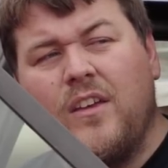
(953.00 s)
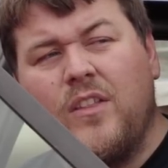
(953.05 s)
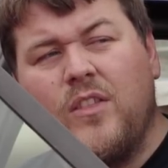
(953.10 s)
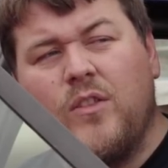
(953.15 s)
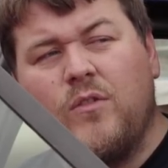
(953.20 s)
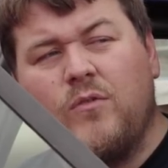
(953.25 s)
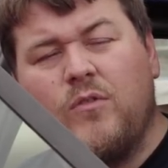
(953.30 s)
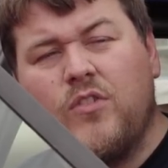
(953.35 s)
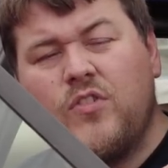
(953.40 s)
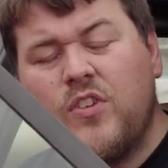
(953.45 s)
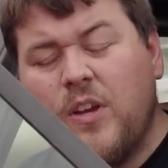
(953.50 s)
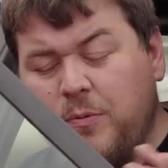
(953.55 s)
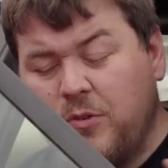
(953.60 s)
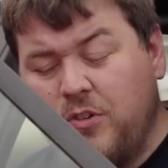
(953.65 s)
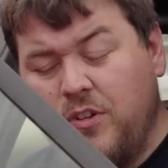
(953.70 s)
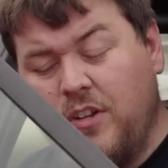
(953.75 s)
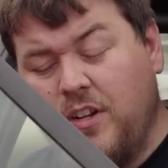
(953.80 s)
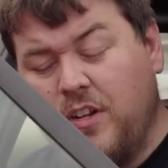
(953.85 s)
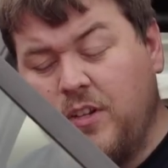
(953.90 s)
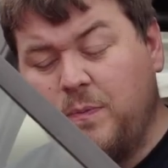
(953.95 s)

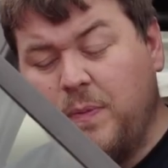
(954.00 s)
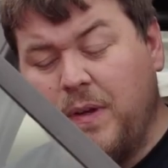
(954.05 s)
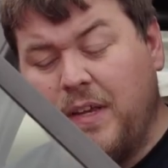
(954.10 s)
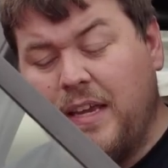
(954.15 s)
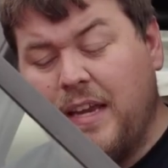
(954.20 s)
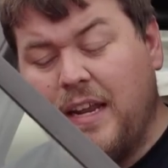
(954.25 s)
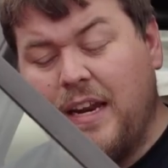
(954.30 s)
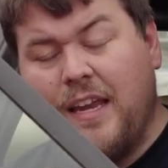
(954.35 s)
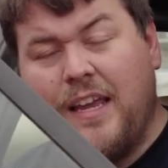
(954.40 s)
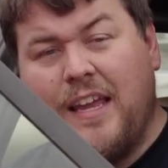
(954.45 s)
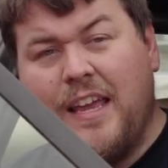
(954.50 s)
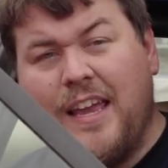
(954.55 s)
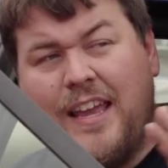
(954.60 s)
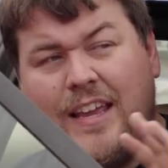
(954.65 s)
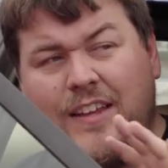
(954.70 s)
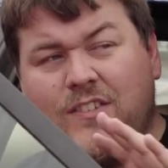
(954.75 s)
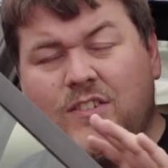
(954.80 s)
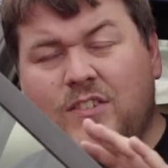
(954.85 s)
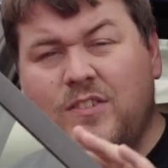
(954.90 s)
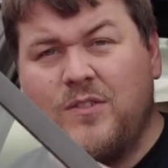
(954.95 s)
reception that it's been getting
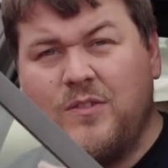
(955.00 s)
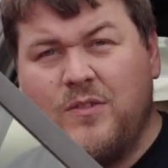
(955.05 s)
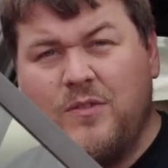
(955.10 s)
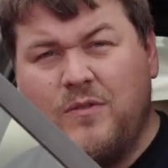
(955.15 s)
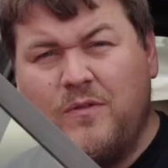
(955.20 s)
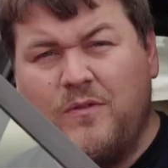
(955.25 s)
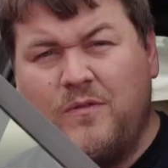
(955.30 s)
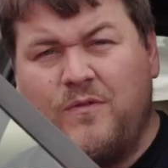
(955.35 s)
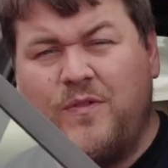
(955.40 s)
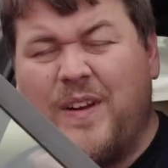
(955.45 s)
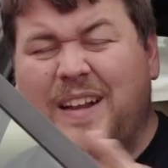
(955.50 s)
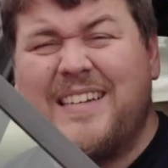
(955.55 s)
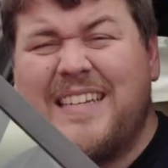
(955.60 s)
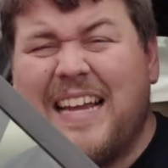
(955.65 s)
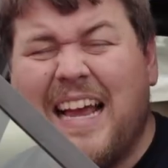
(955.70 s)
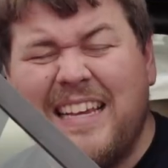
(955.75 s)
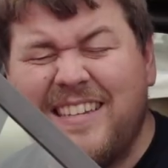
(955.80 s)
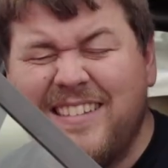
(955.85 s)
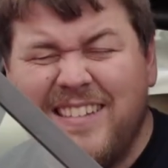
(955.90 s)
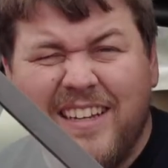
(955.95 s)
is
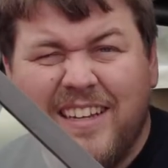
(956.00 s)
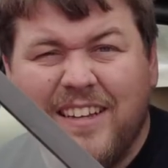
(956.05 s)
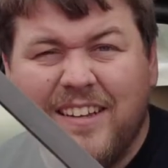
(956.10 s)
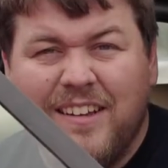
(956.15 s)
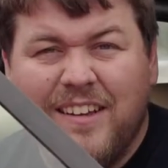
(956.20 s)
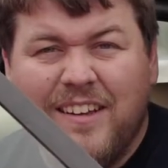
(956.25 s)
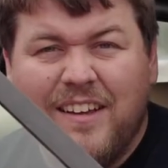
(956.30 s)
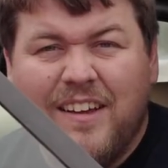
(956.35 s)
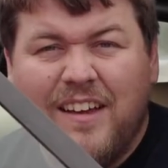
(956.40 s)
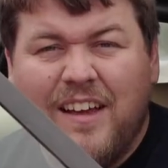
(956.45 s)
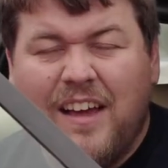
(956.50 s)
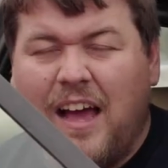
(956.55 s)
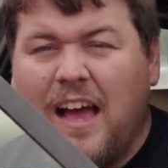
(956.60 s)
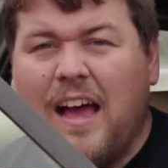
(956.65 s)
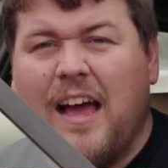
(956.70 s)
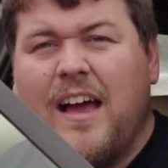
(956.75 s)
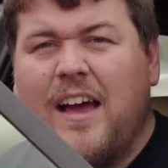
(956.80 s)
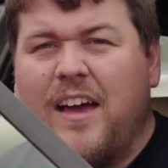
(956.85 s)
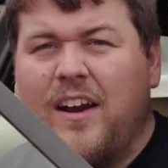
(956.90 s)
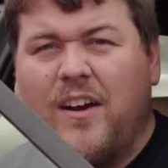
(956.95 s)
fantastic,
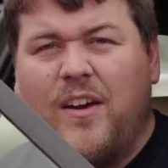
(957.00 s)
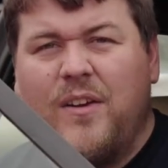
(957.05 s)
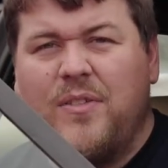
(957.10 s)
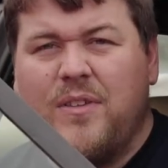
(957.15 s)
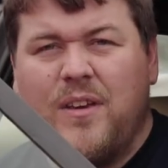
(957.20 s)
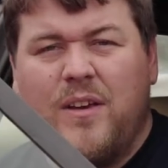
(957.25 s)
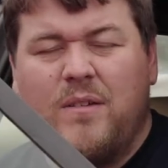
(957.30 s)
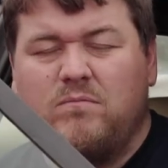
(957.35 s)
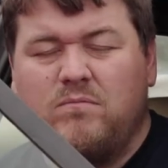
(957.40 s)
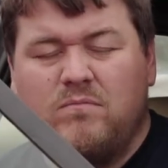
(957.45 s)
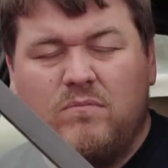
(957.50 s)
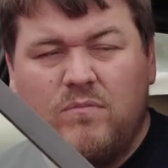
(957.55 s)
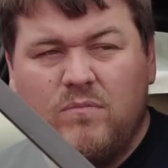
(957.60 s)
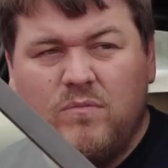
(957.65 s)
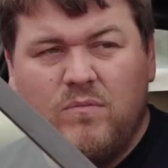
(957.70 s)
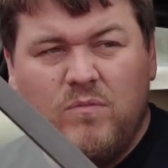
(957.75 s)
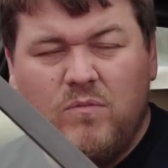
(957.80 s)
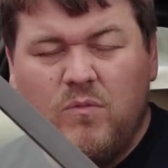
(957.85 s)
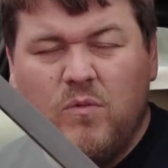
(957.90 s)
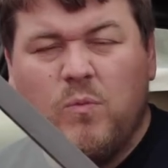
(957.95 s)
and I think
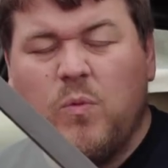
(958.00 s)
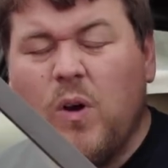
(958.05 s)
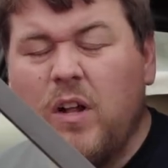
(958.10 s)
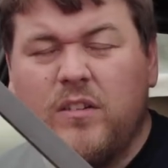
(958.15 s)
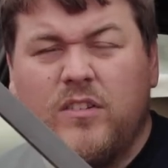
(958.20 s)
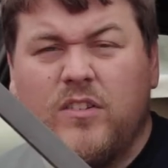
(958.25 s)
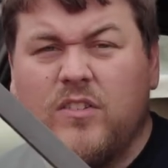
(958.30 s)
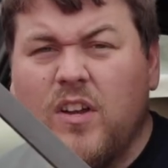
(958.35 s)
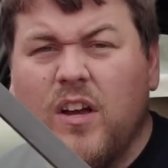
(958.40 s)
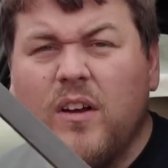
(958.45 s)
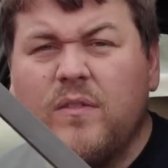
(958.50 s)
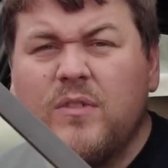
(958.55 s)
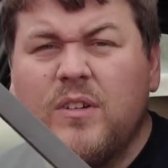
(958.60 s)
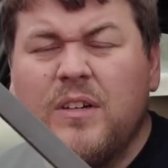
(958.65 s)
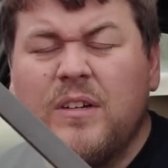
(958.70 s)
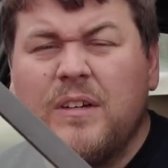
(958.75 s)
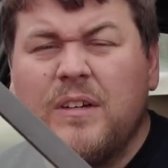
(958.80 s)
well deserved.